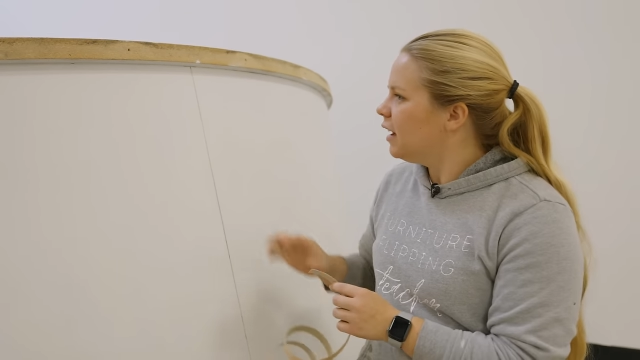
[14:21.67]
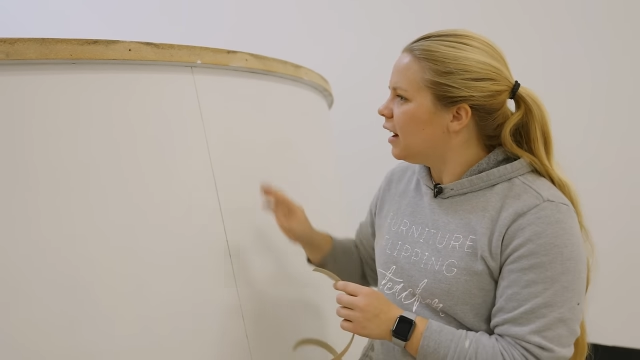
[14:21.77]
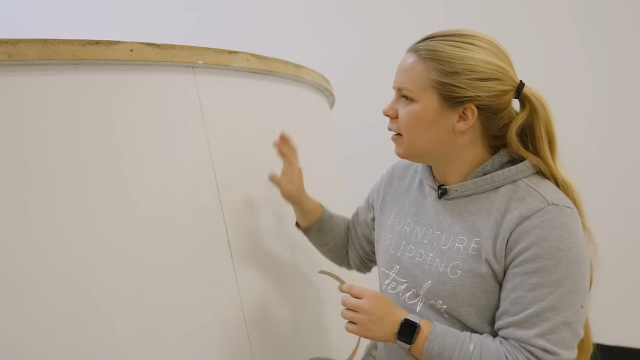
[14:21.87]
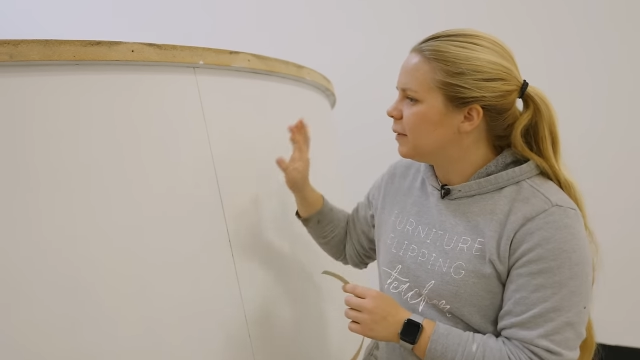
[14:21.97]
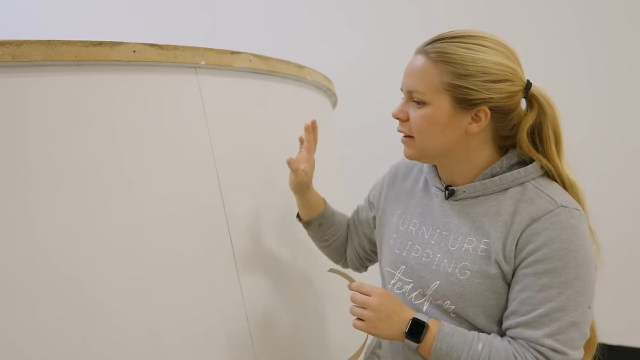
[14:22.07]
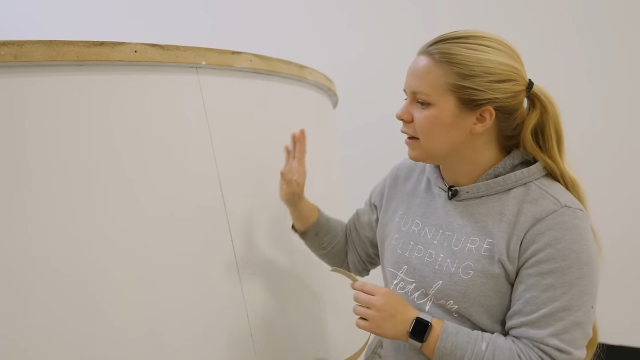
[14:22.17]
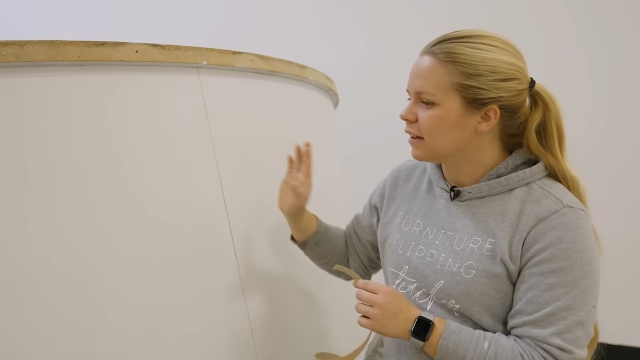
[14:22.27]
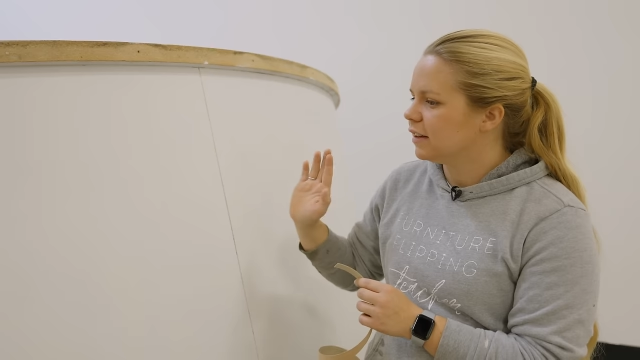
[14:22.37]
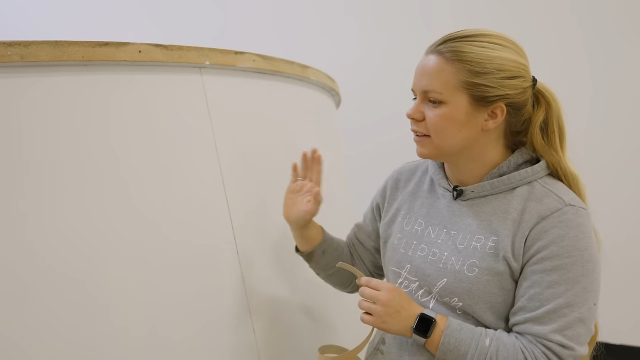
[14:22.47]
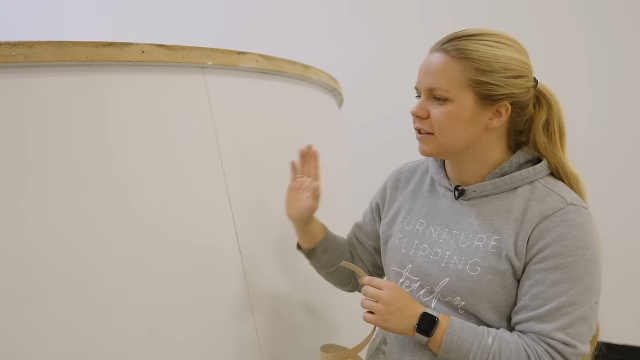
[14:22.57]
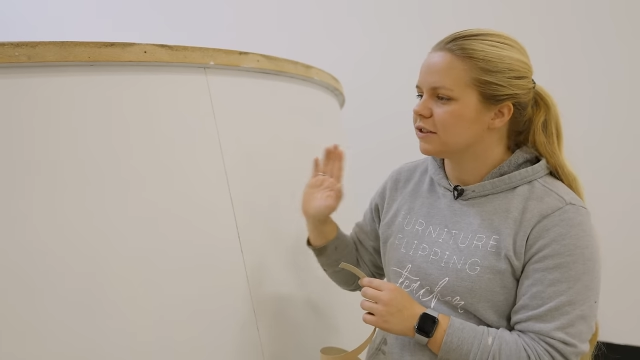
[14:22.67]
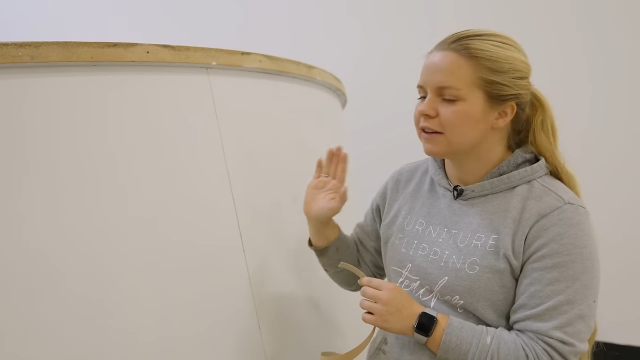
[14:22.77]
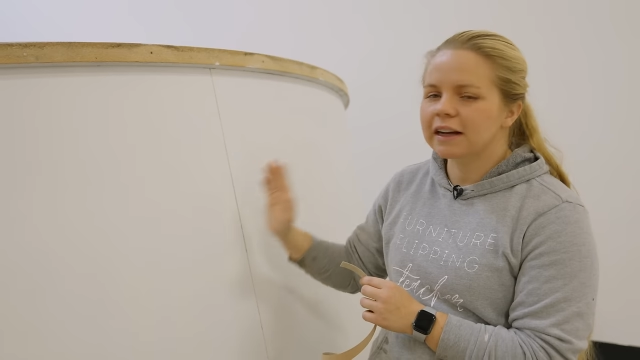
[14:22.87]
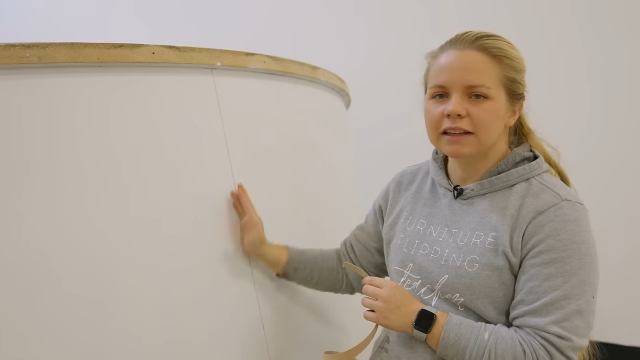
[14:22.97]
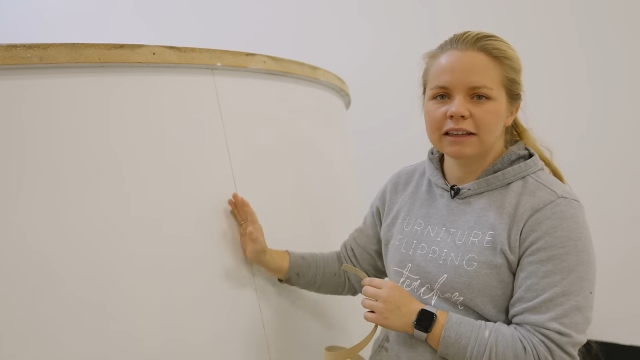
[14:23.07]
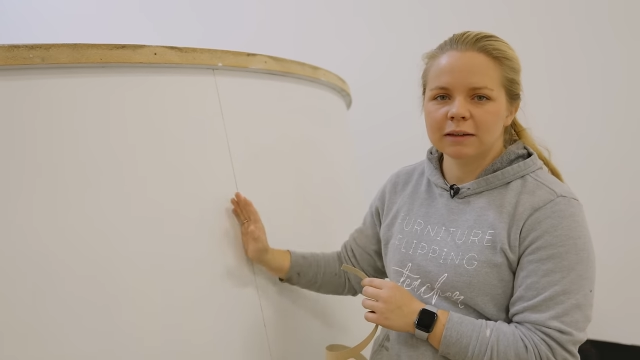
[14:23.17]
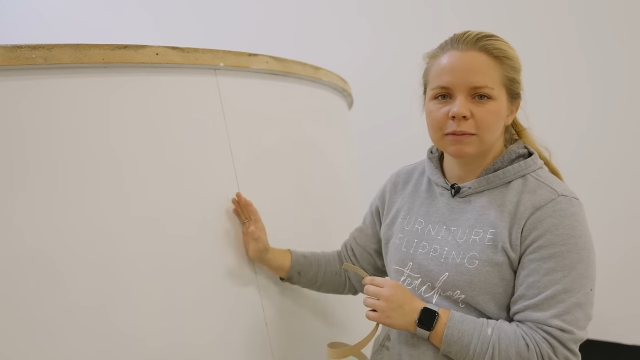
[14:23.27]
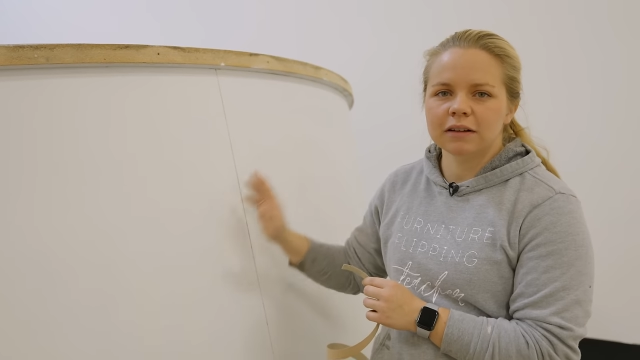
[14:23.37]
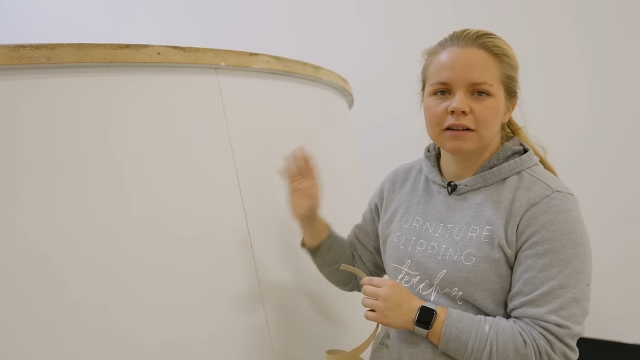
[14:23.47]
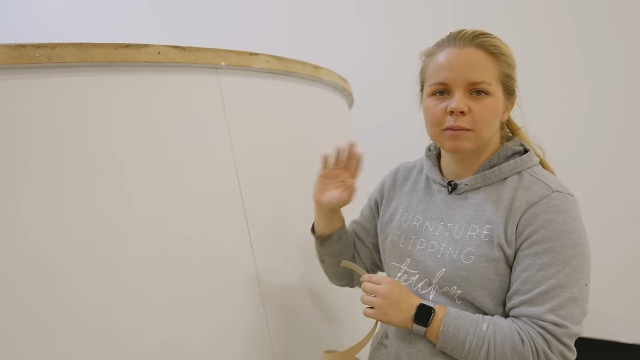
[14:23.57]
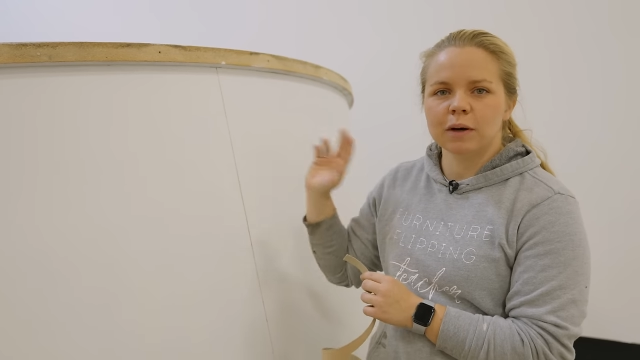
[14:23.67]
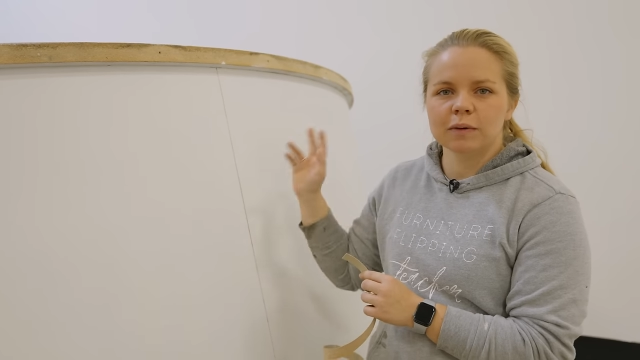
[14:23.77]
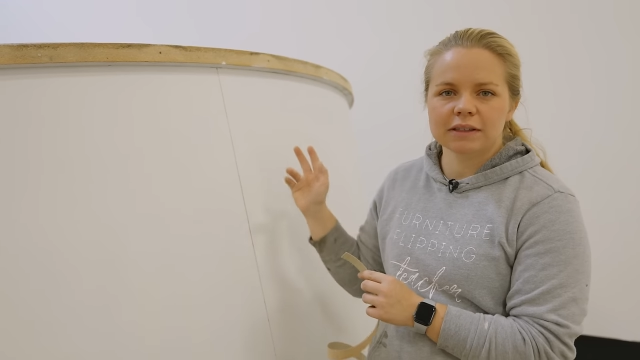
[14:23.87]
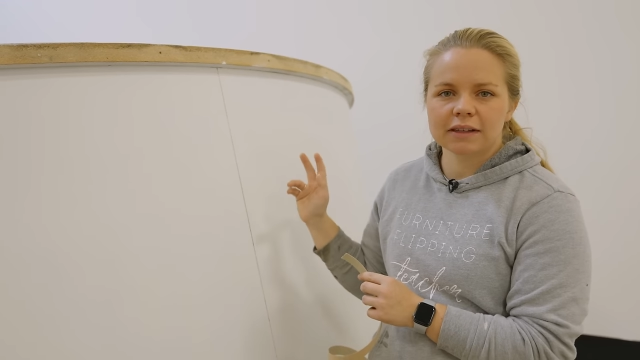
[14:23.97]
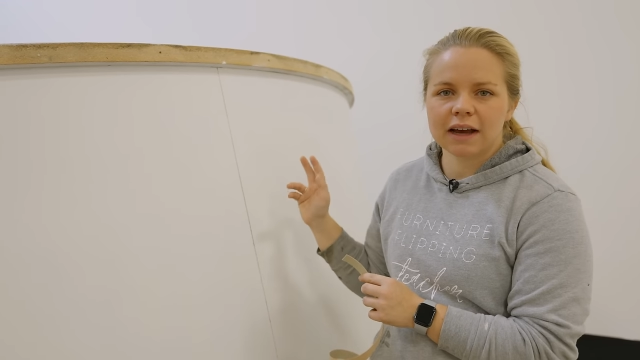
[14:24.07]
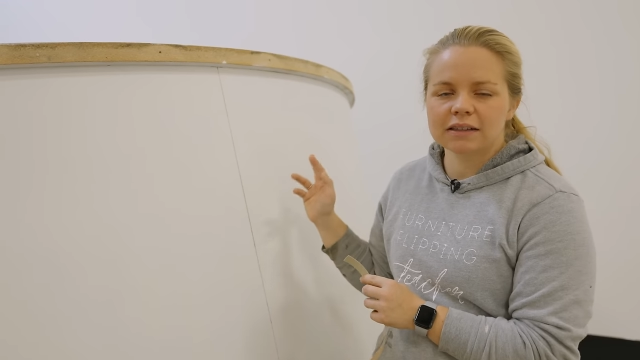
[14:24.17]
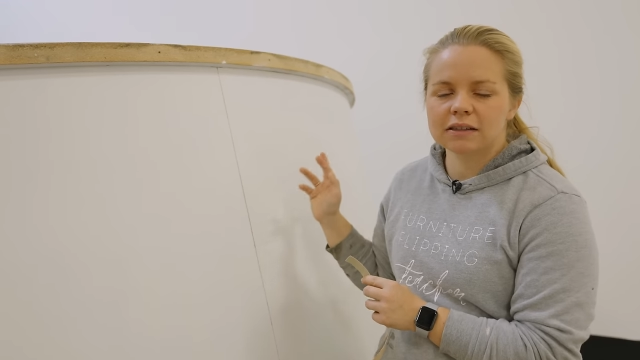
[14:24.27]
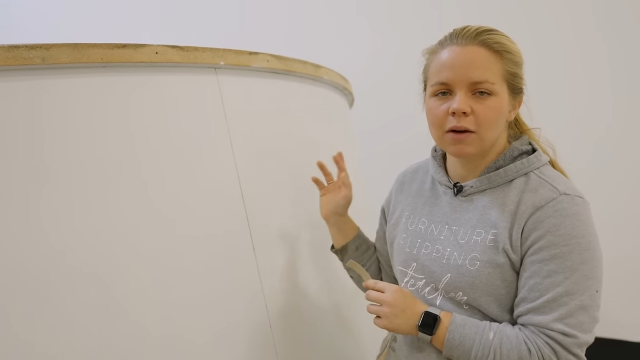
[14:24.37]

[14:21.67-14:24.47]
Um, and luckily it's directly in the middle on both sides,